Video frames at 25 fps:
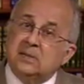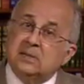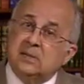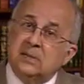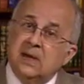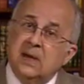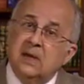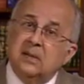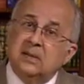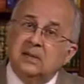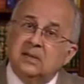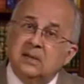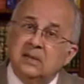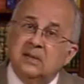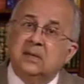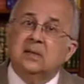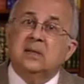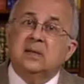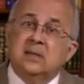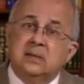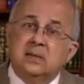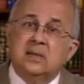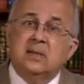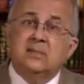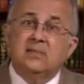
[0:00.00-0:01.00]
said that
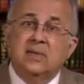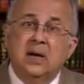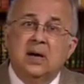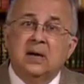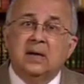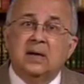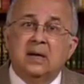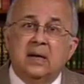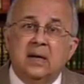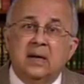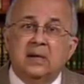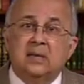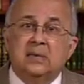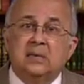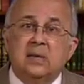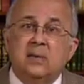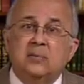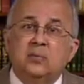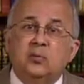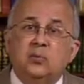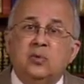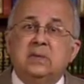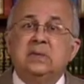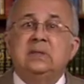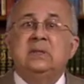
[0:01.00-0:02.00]
his divan had some
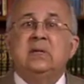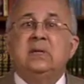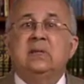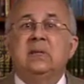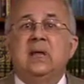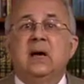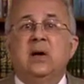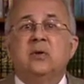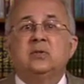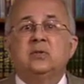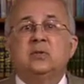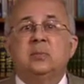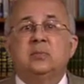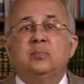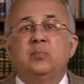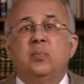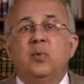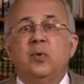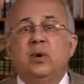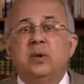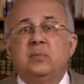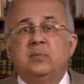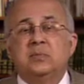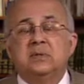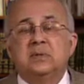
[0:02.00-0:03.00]
20,000
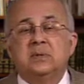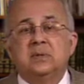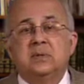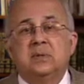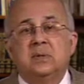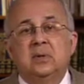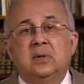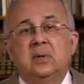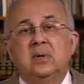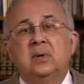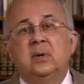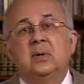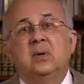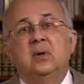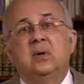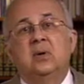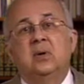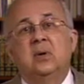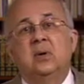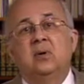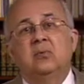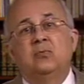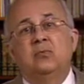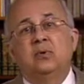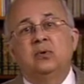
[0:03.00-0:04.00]
poems,
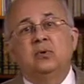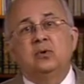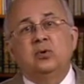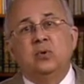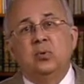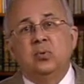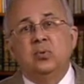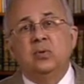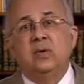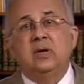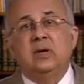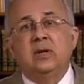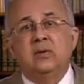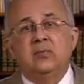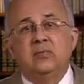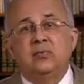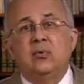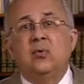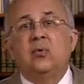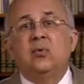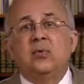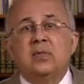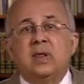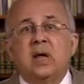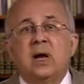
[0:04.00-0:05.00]
of which only
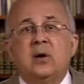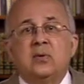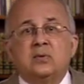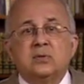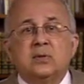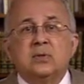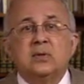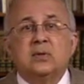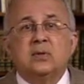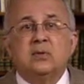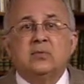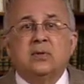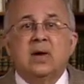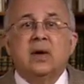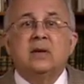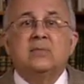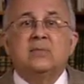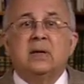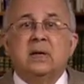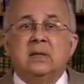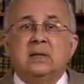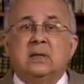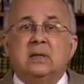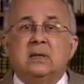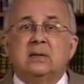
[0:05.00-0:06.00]

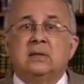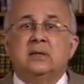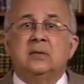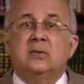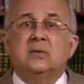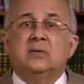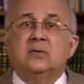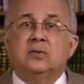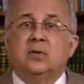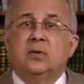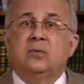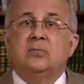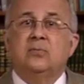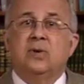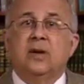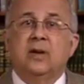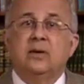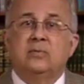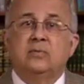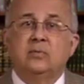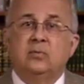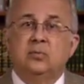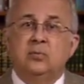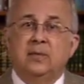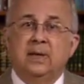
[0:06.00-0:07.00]
4,500
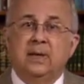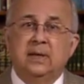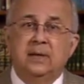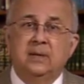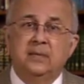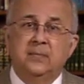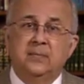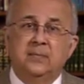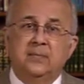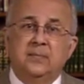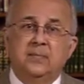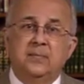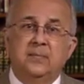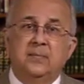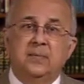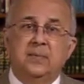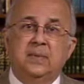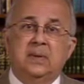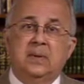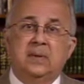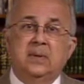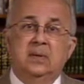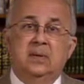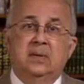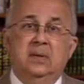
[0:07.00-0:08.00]
survive today.
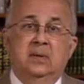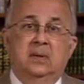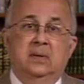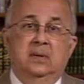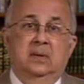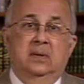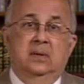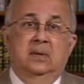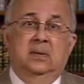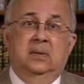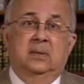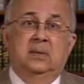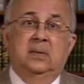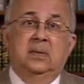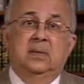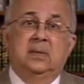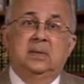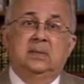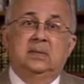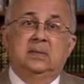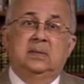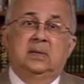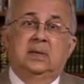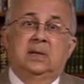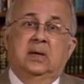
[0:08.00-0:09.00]

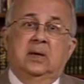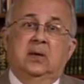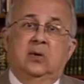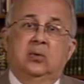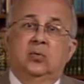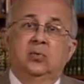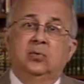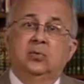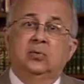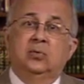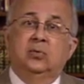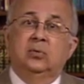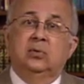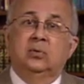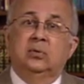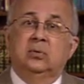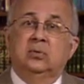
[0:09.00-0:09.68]
These include